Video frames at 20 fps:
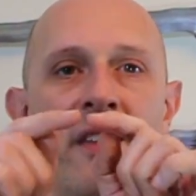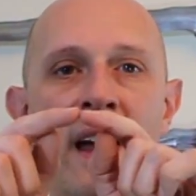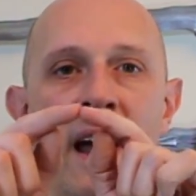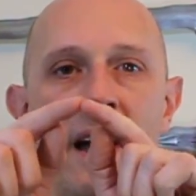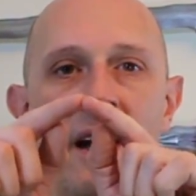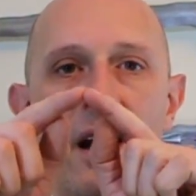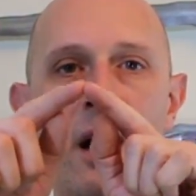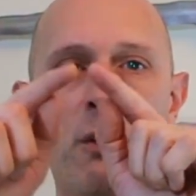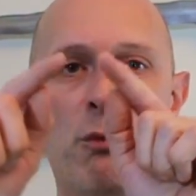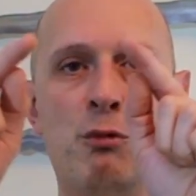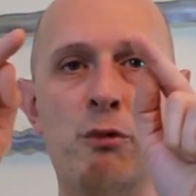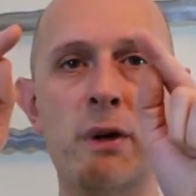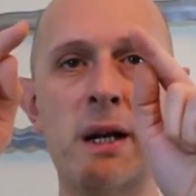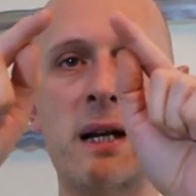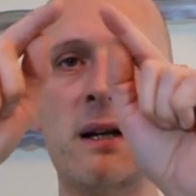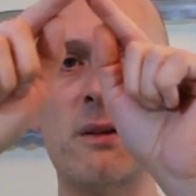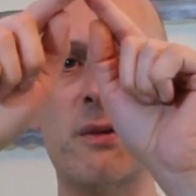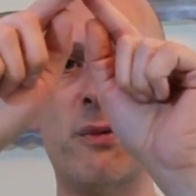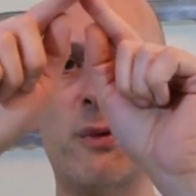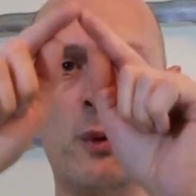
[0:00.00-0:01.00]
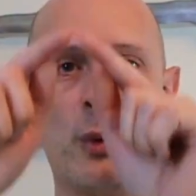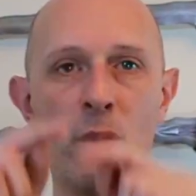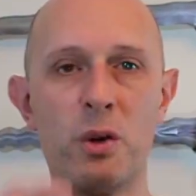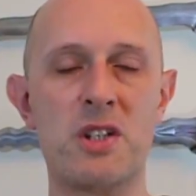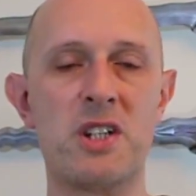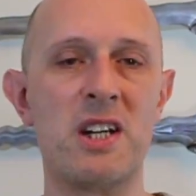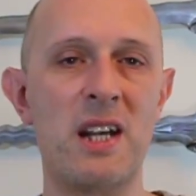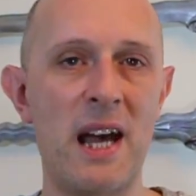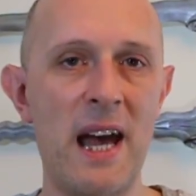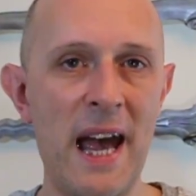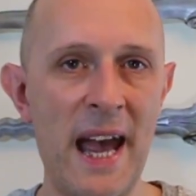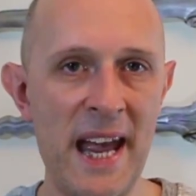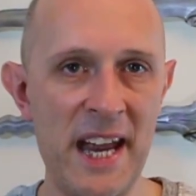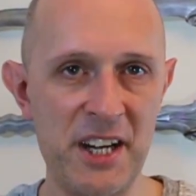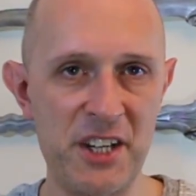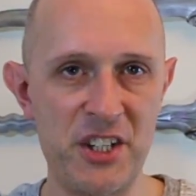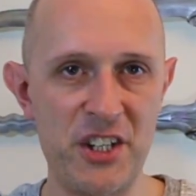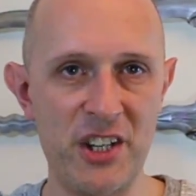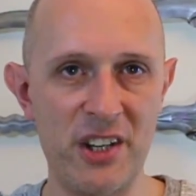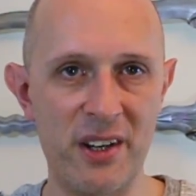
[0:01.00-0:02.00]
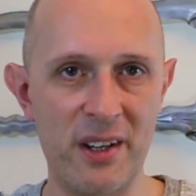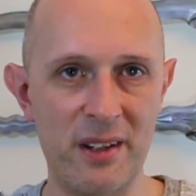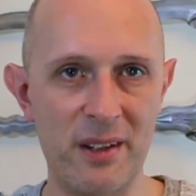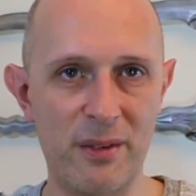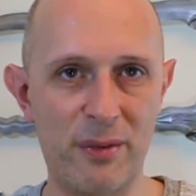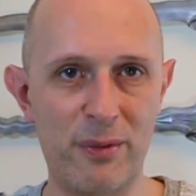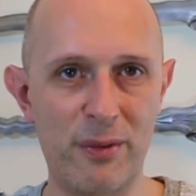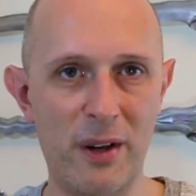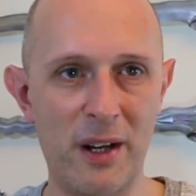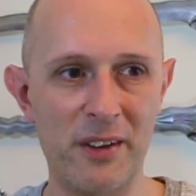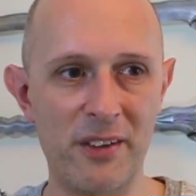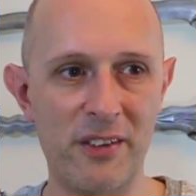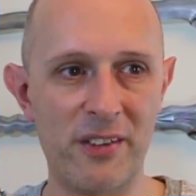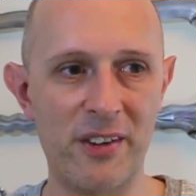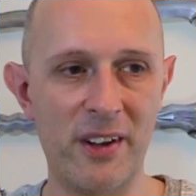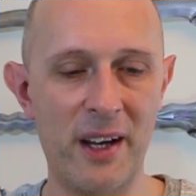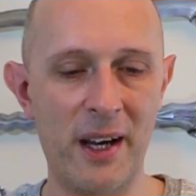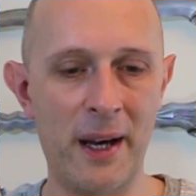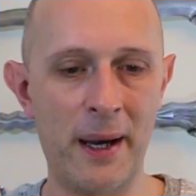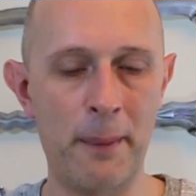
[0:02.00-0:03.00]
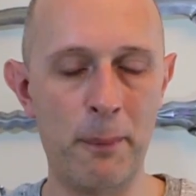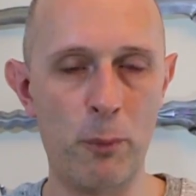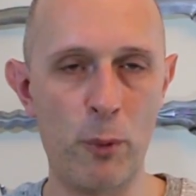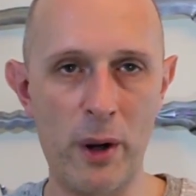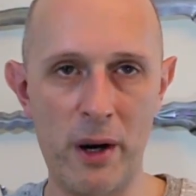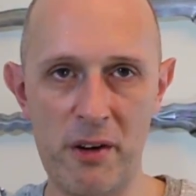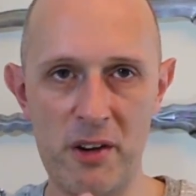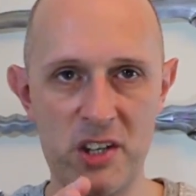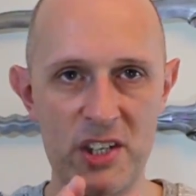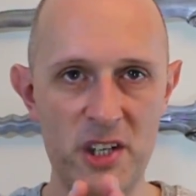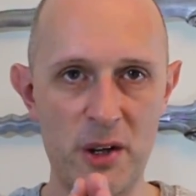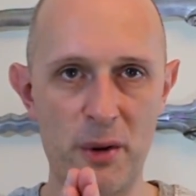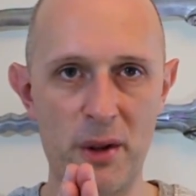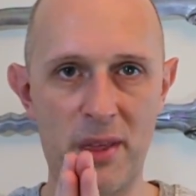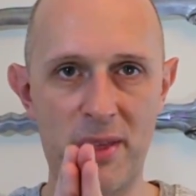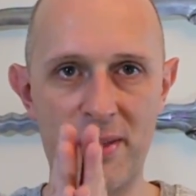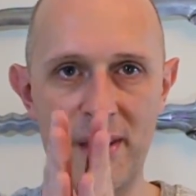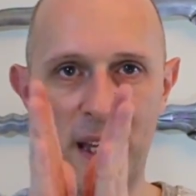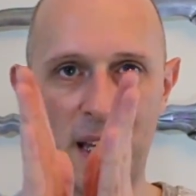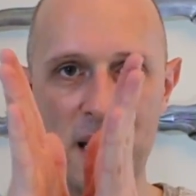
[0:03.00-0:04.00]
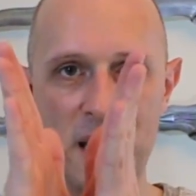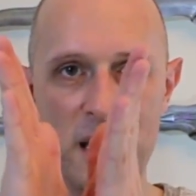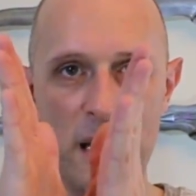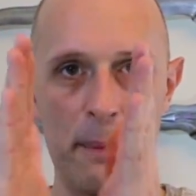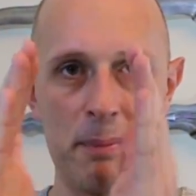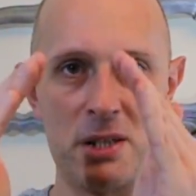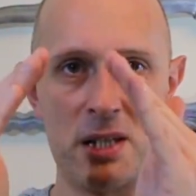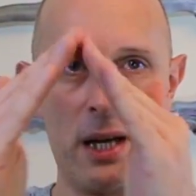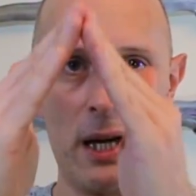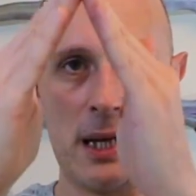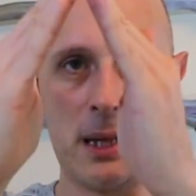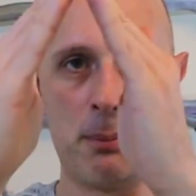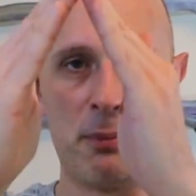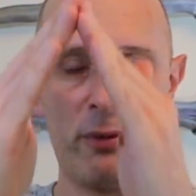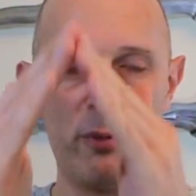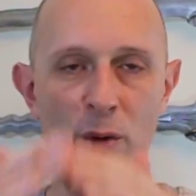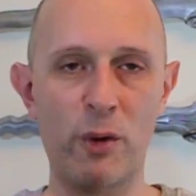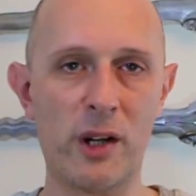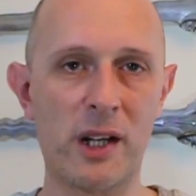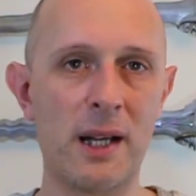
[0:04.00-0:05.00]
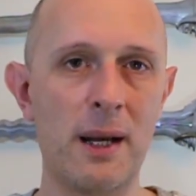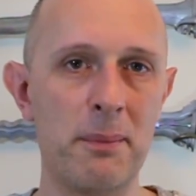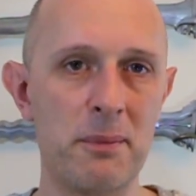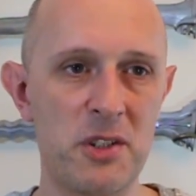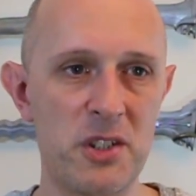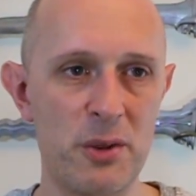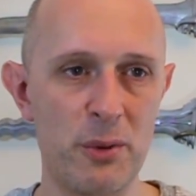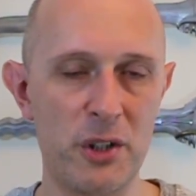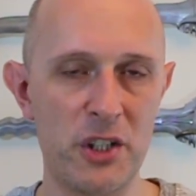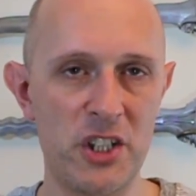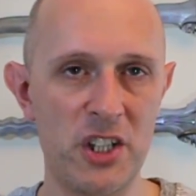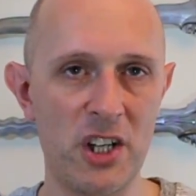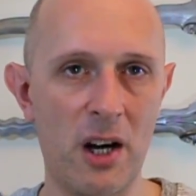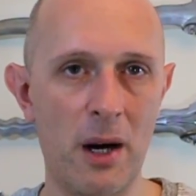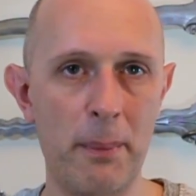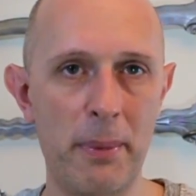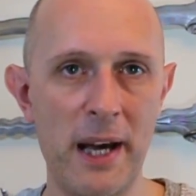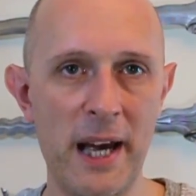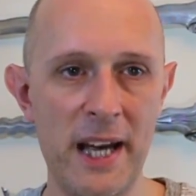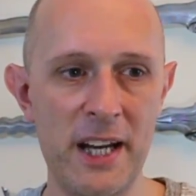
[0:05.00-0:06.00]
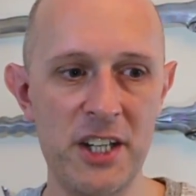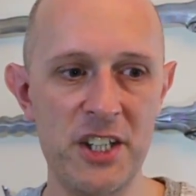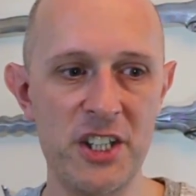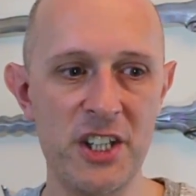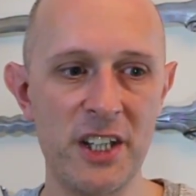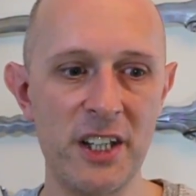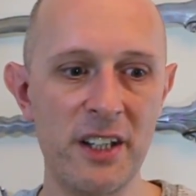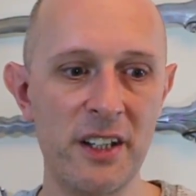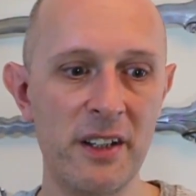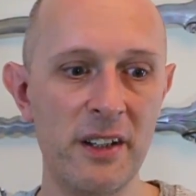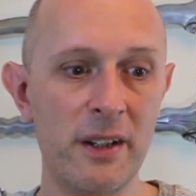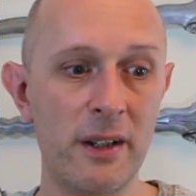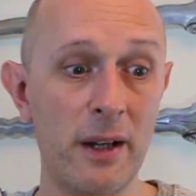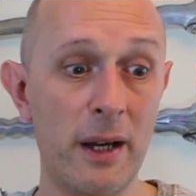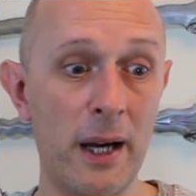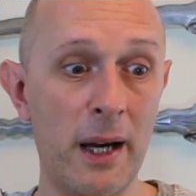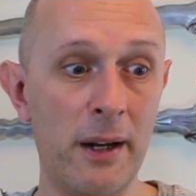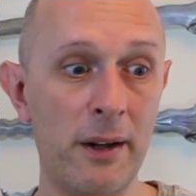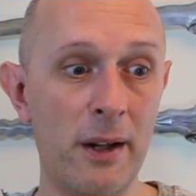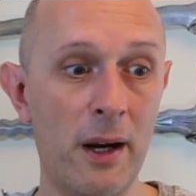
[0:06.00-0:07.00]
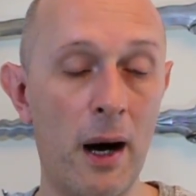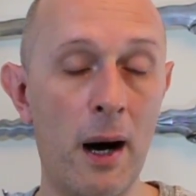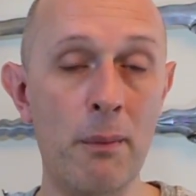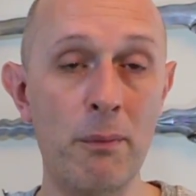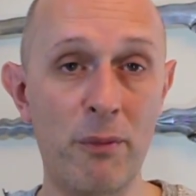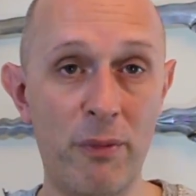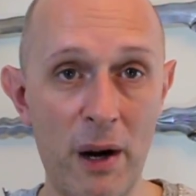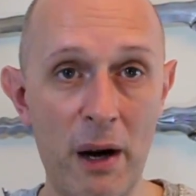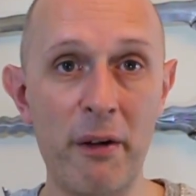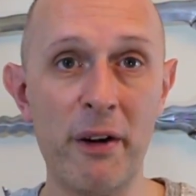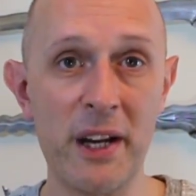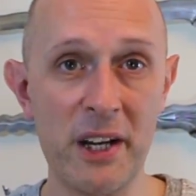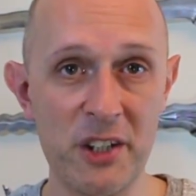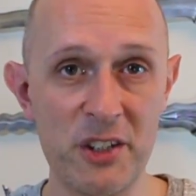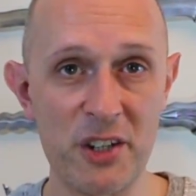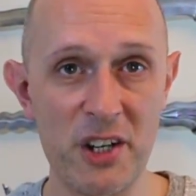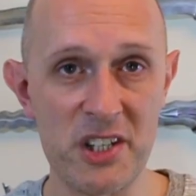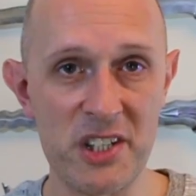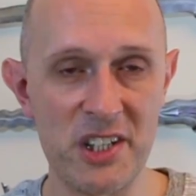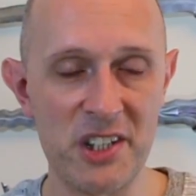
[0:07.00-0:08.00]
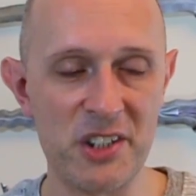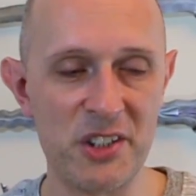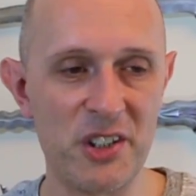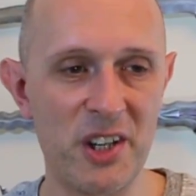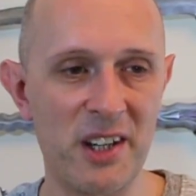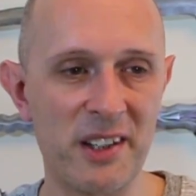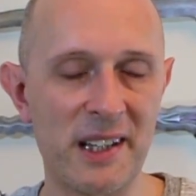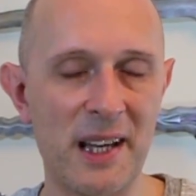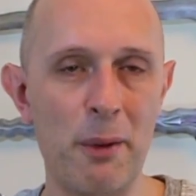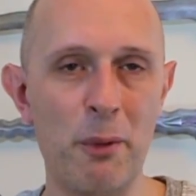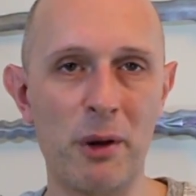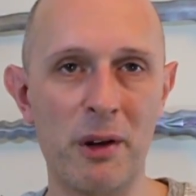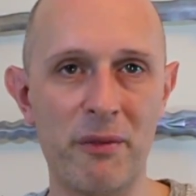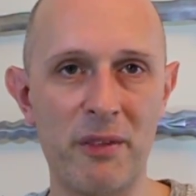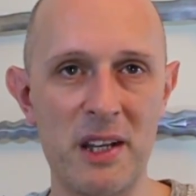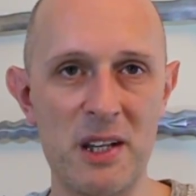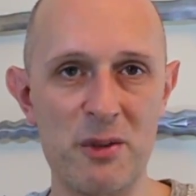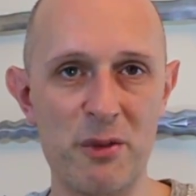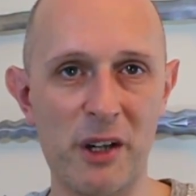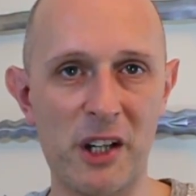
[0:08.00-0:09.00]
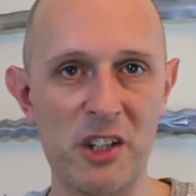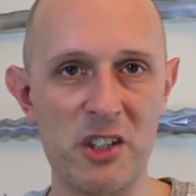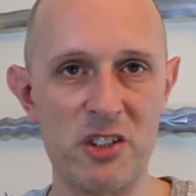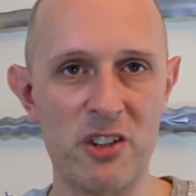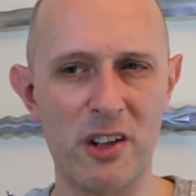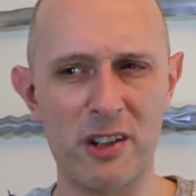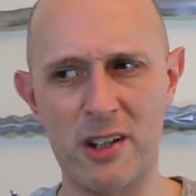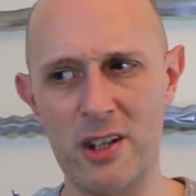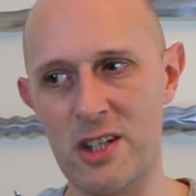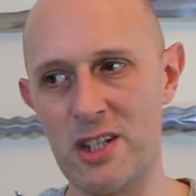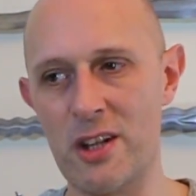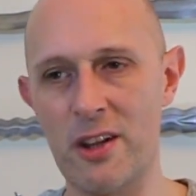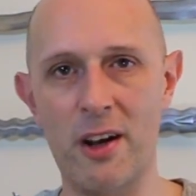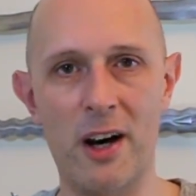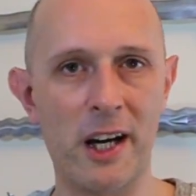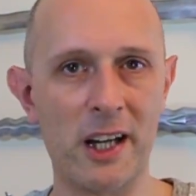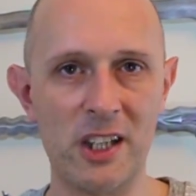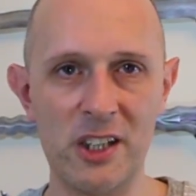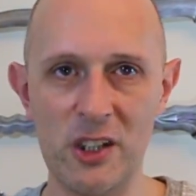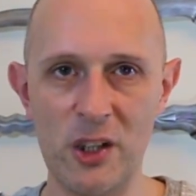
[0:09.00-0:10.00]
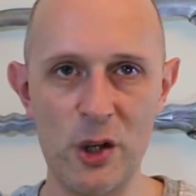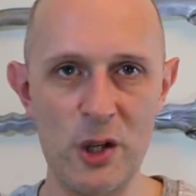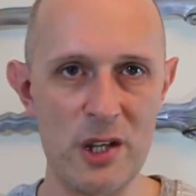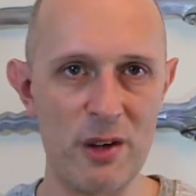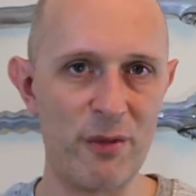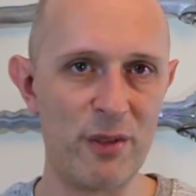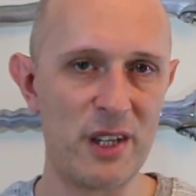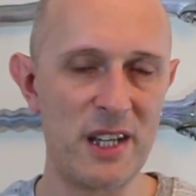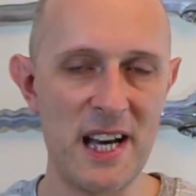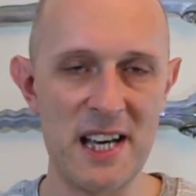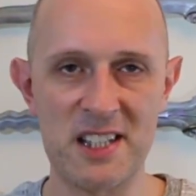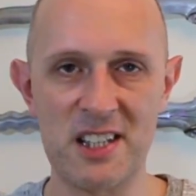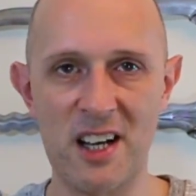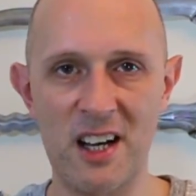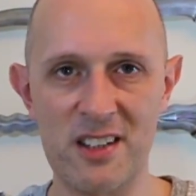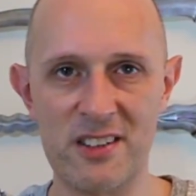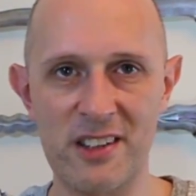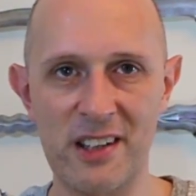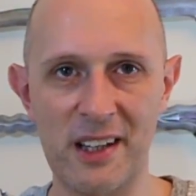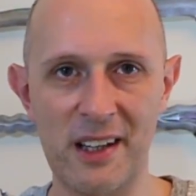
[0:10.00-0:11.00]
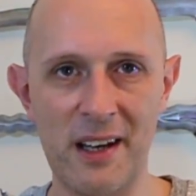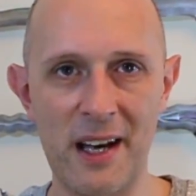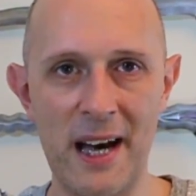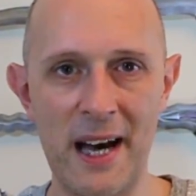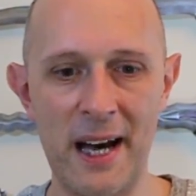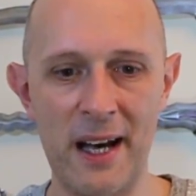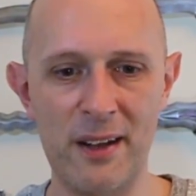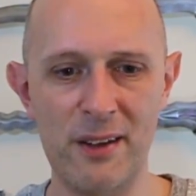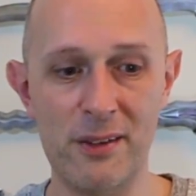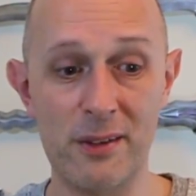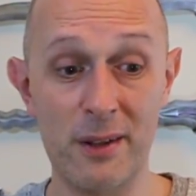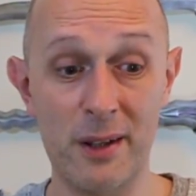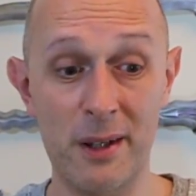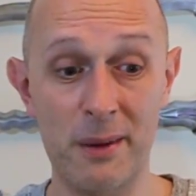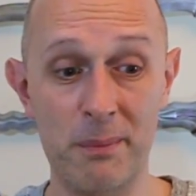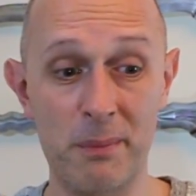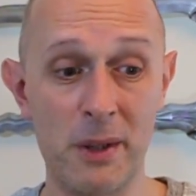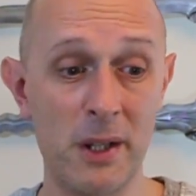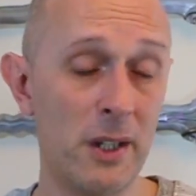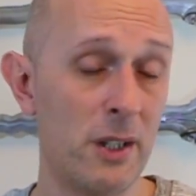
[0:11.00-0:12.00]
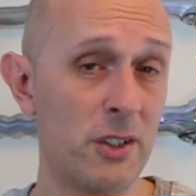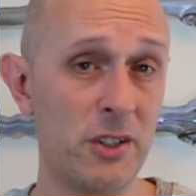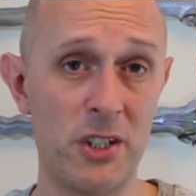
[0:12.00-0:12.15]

then a reinforced edge at the front um, where it so it thickens up slightly before it comes to a sharp edge and I'm very interested in trying to get one of these reconstructed so that I can use it for test cutting and um,